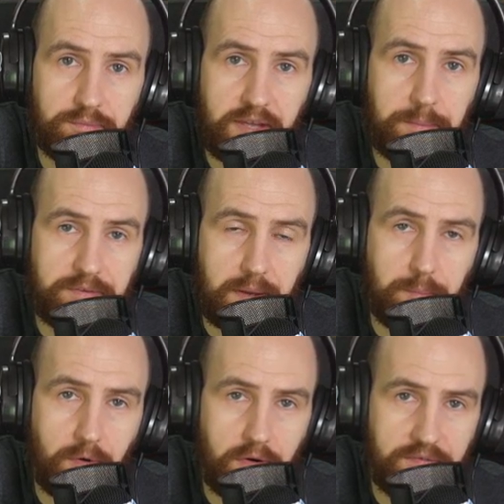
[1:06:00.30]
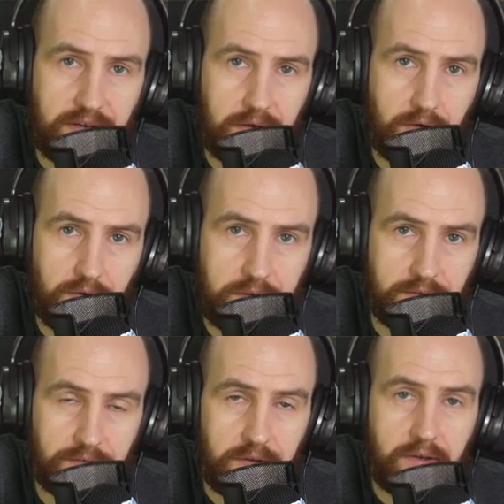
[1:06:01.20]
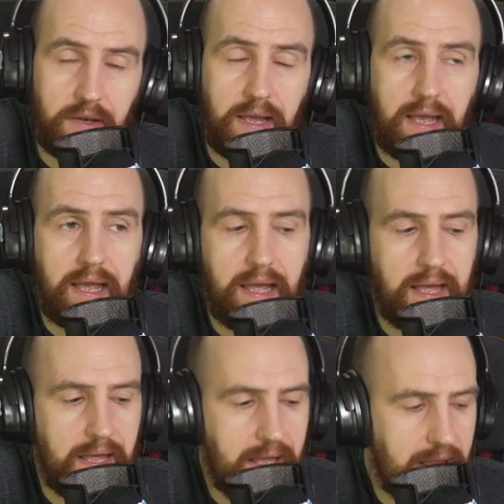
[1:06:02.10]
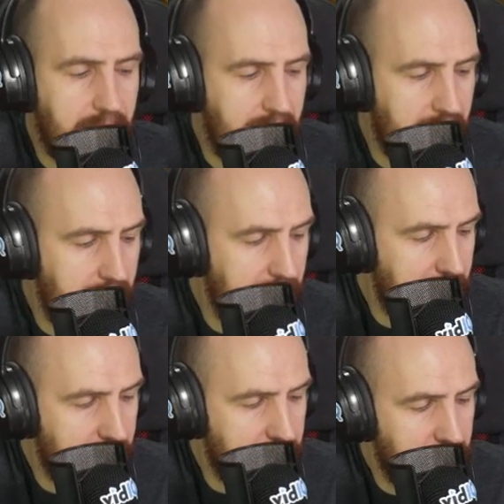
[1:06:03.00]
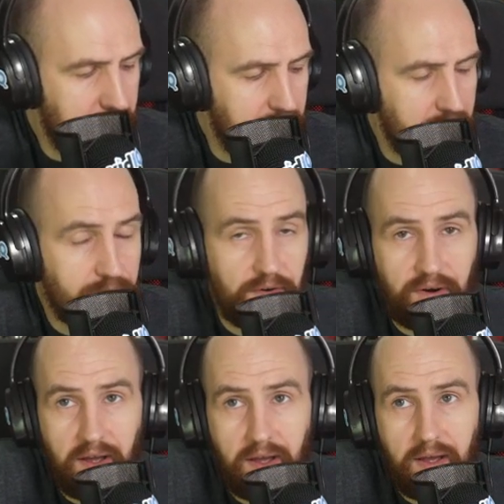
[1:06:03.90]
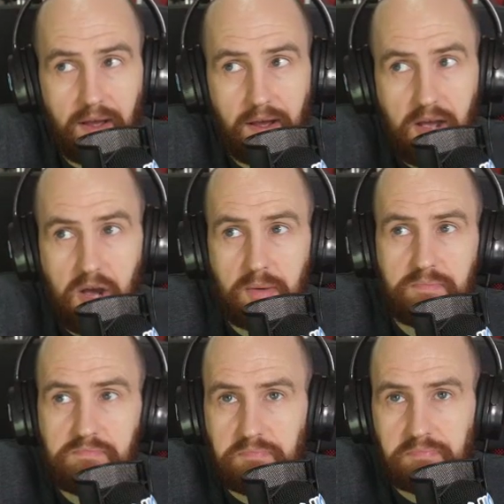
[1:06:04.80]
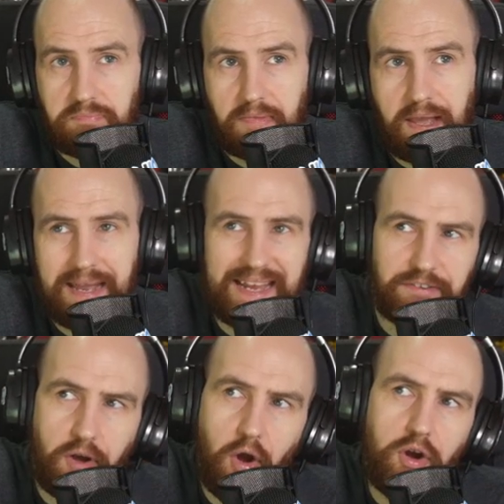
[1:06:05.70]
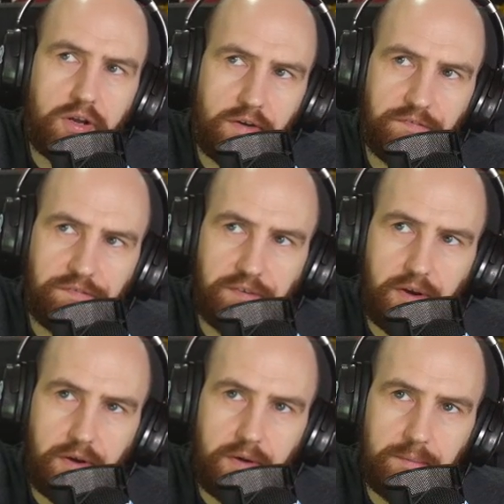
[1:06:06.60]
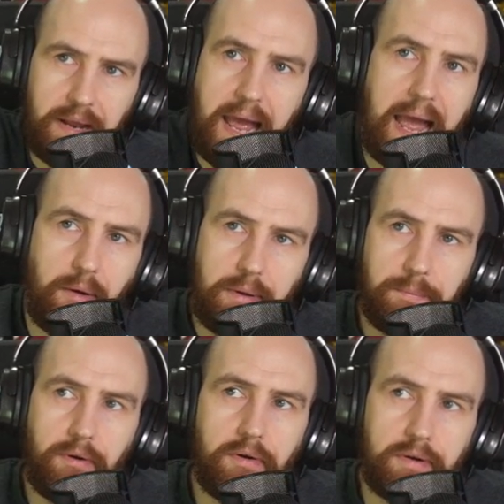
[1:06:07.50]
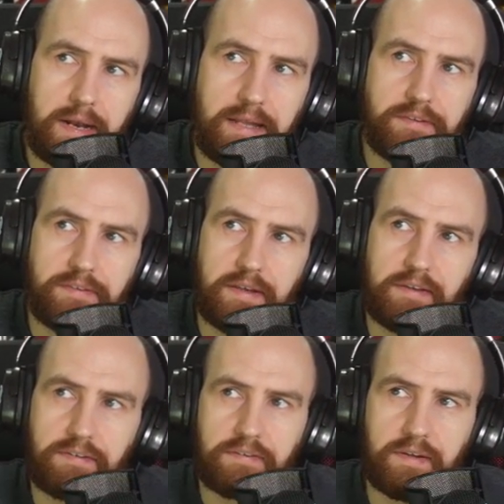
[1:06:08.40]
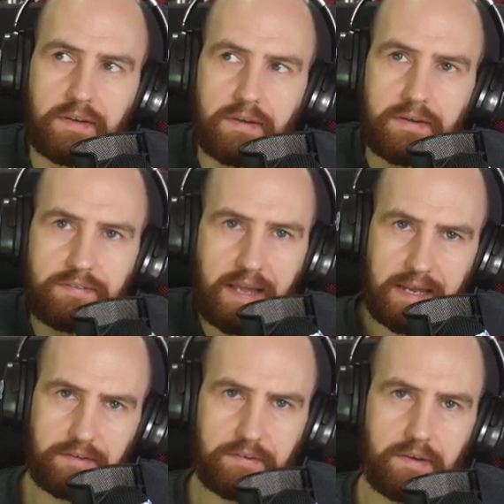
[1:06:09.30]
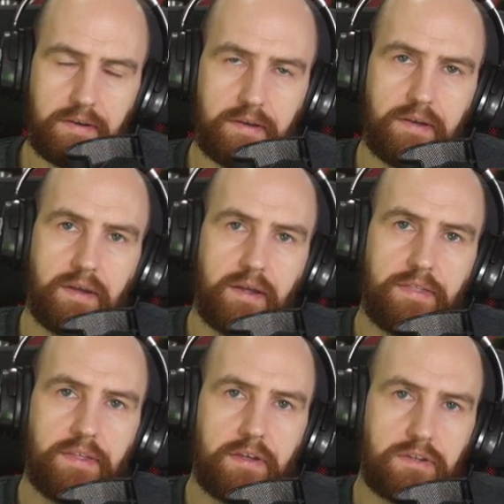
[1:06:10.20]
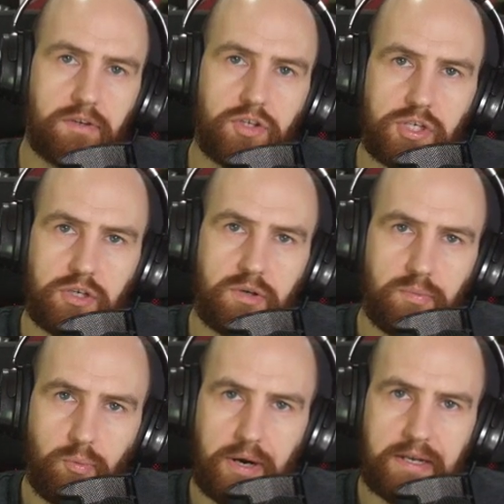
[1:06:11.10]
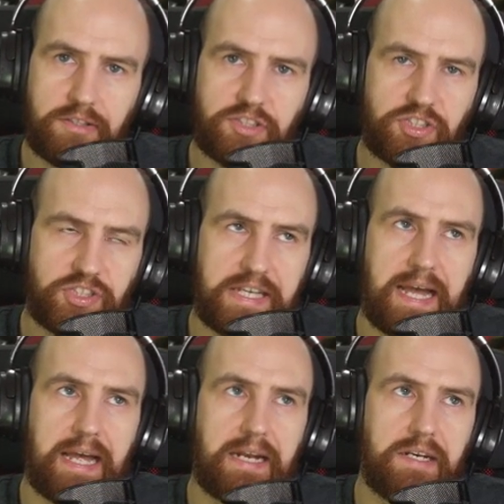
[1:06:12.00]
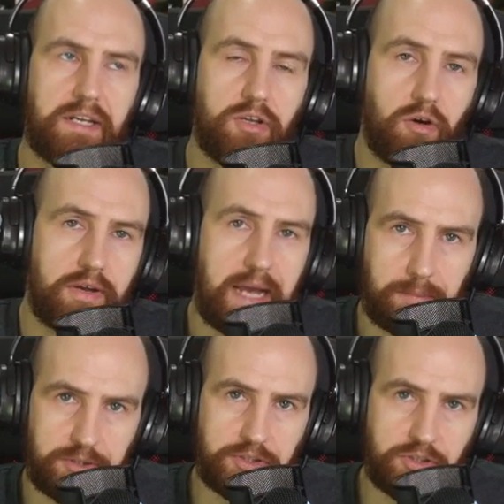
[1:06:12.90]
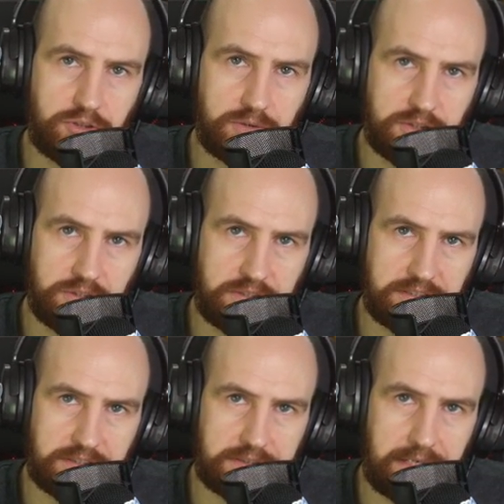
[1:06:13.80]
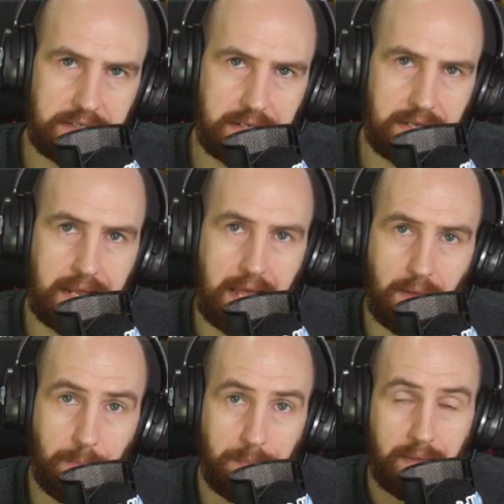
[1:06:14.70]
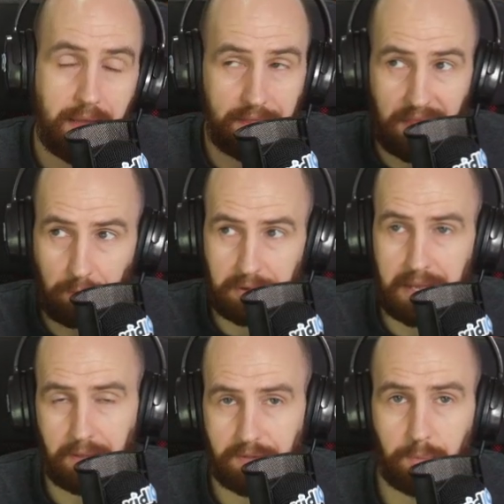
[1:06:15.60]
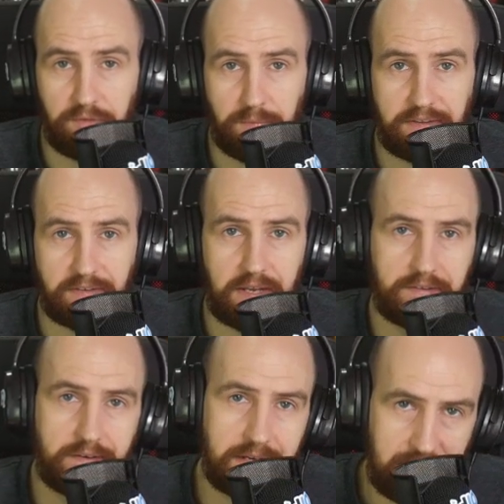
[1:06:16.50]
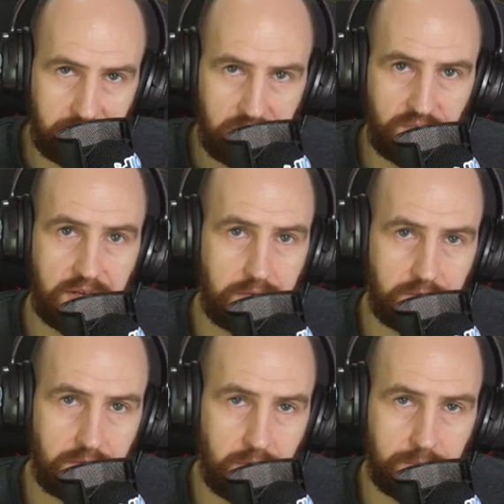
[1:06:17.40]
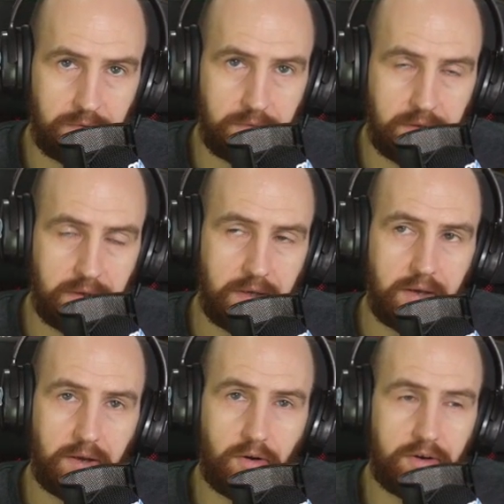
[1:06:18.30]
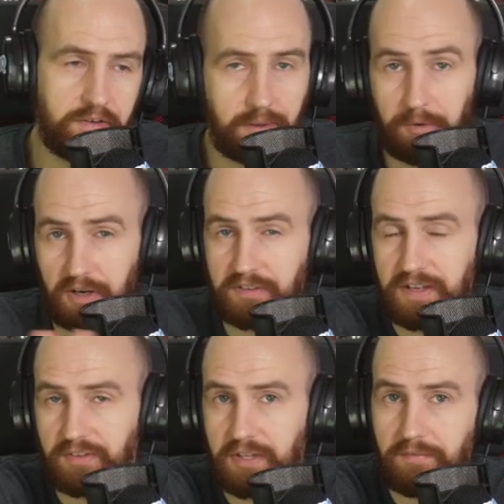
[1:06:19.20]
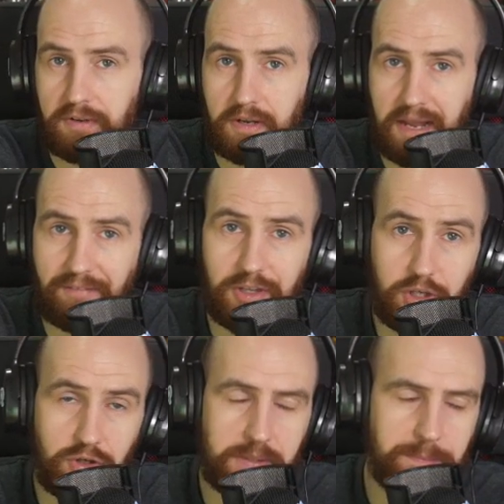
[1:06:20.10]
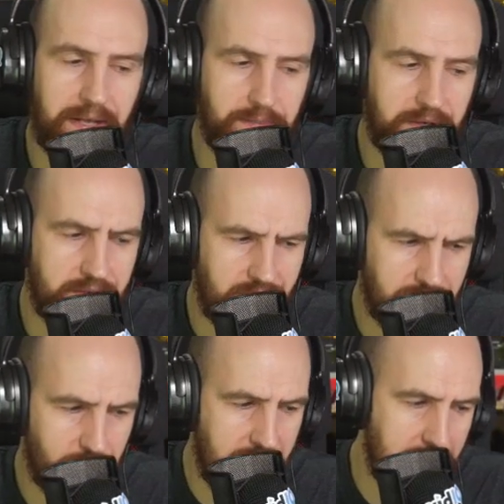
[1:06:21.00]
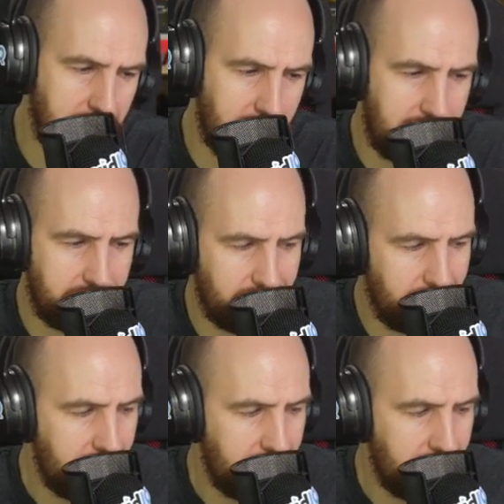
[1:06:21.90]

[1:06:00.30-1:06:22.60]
ten percent more of our audience. And there are, I guess, unconfirmed how important is this data that YouTube will scan your captions to a certain extent and help, and that will help them with metadata, again, serving it up to a, an audience. I'm not going to say that's going to have a huge impact, because that's where you're looking into